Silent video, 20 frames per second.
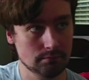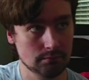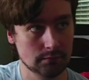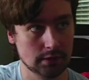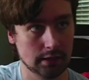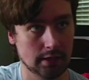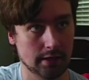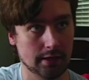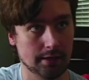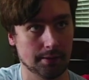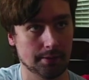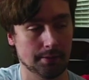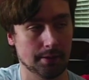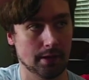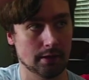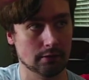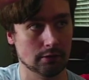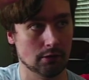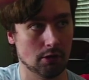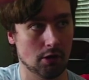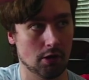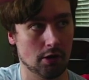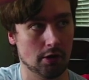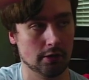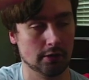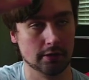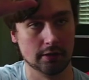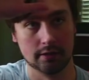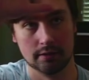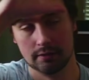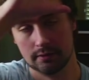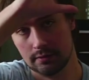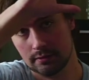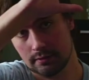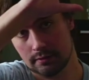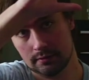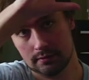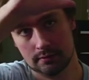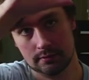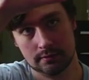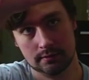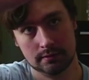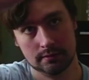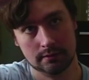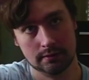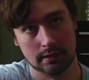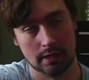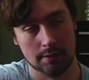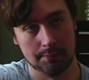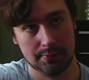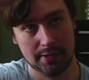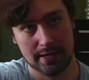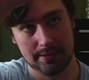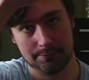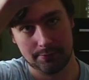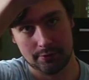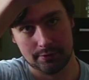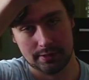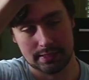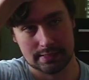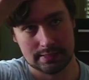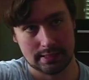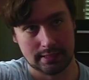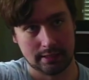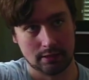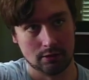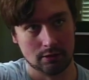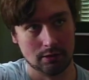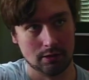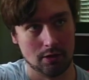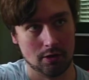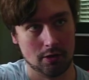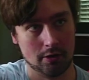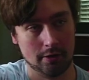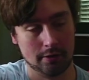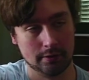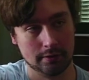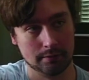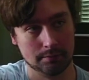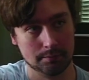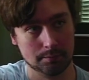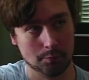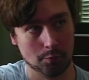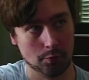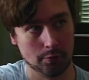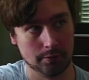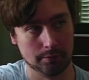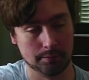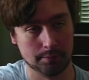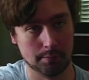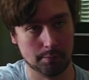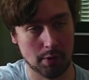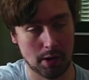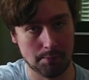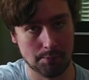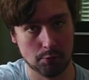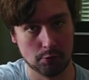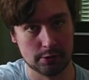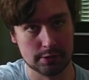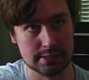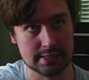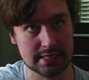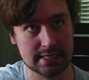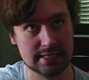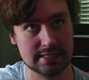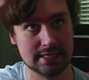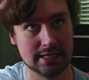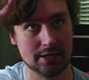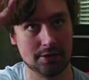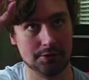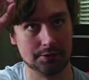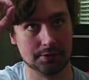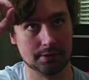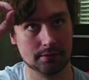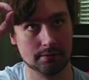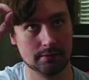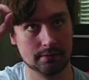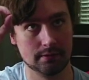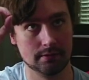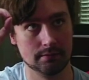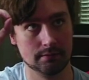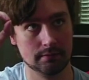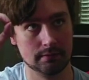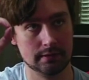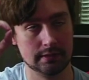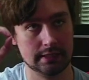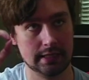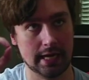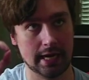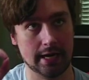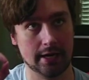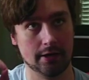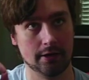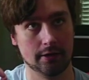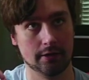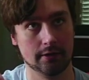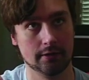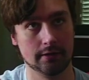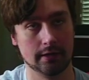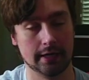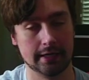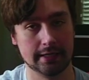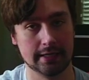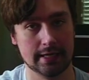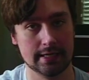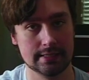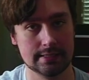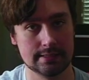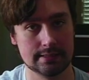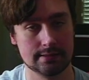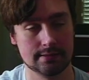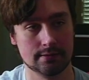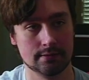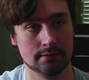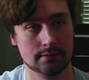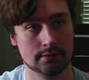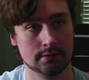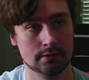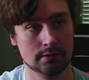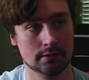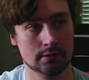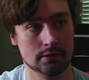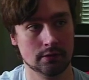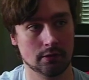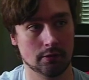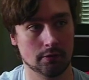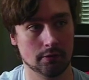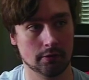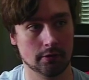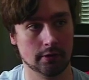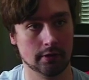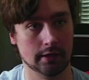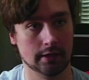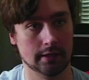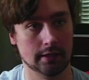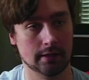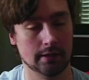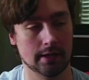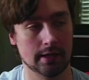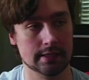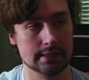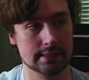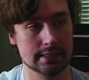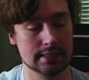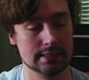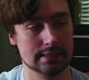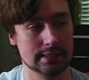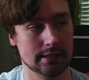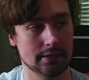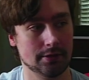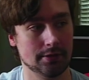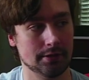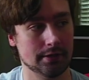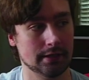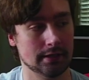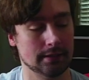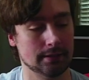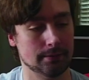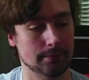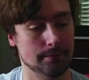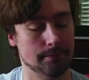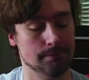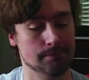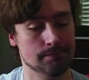uh, a long, a paper that's like a long, more more detailed care, I guess, or uh, a detailed um,